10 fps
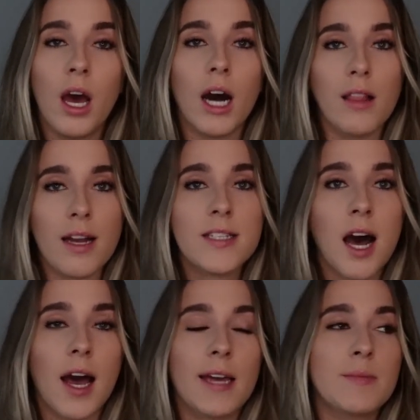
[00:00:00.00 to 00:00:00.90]
A lot of
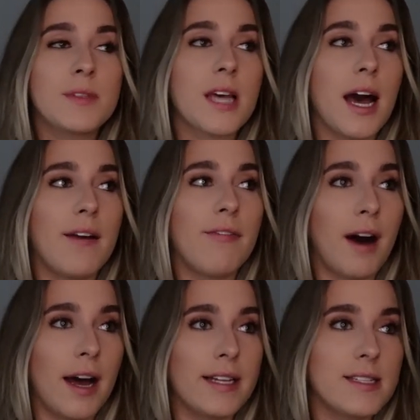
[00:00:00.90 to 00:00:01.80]
times I
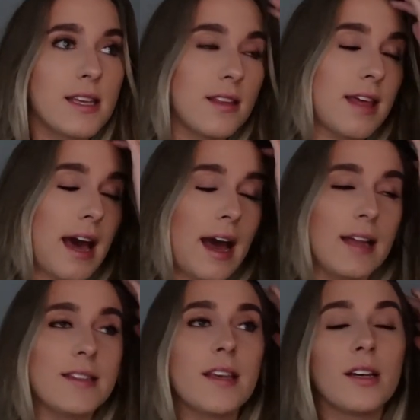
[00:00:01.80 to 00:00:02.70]
find that